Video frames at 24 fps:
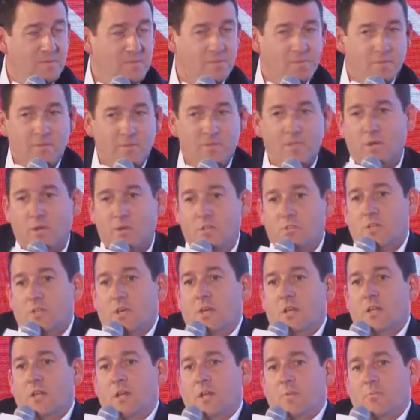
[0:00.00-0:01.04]
you know, it's,
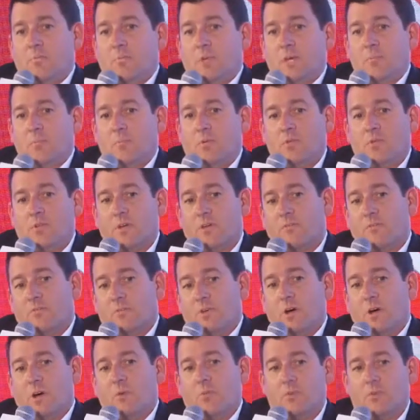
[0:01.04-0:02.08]
and, and people think,
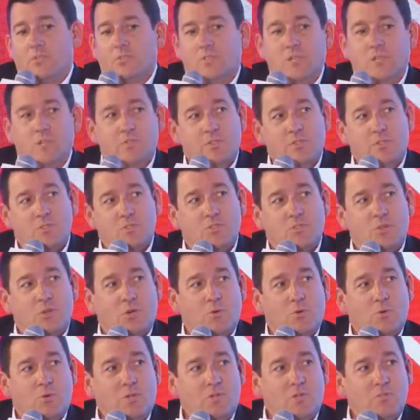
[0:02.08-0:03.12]
oh, well, TV, it's
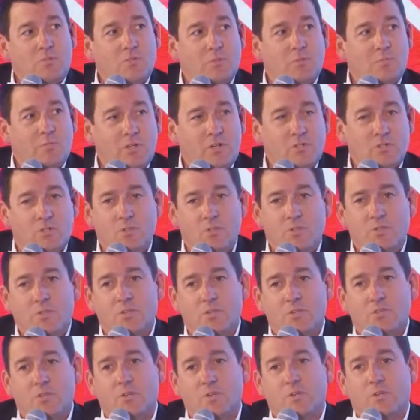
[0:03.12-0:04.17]
so easy to measure, and you
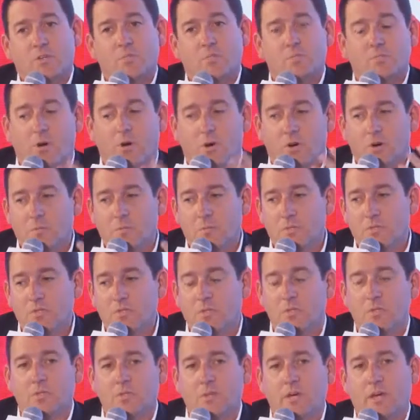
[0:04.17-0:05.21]
could look at Barb in
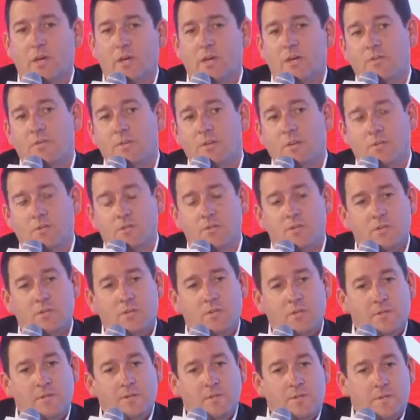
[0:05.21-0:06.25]
the UK, the other
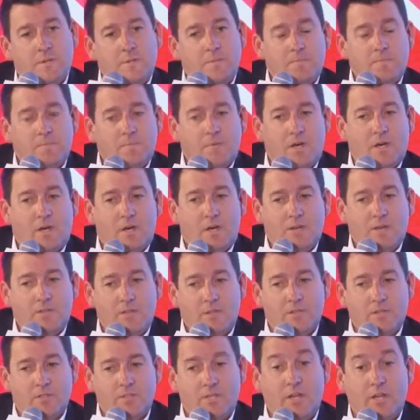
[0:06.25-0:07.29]
uh, the
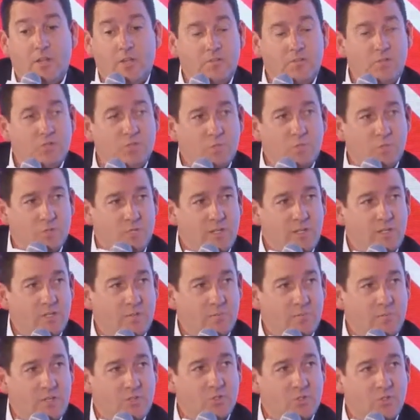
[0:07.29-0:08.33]
other television-related
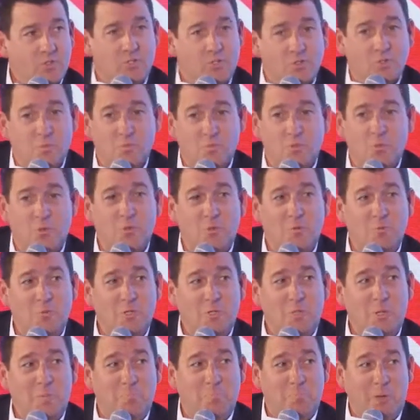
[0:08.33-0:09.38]
metric systems, and they're
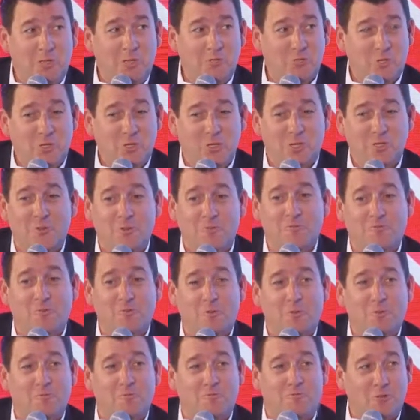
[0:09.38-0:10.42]
really basic and they're
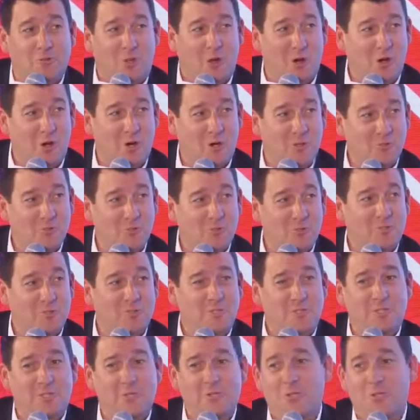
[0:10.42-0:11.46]
full of flaws. And
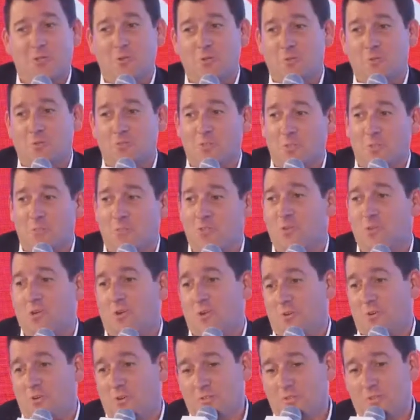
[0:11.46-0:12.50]
you know, you don't know if someone's
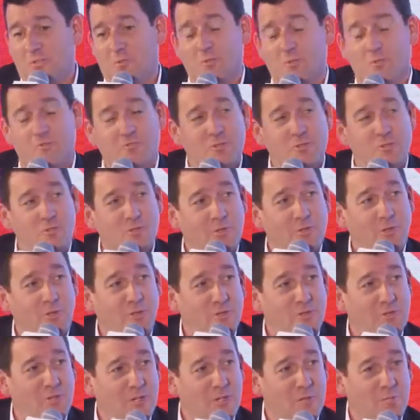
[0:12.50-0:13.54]
gone off to the refrigerator
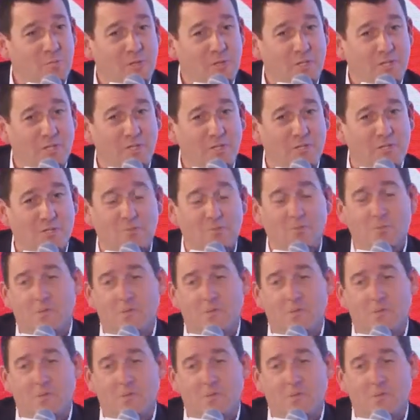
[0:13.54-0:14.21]
to get a beer. Or...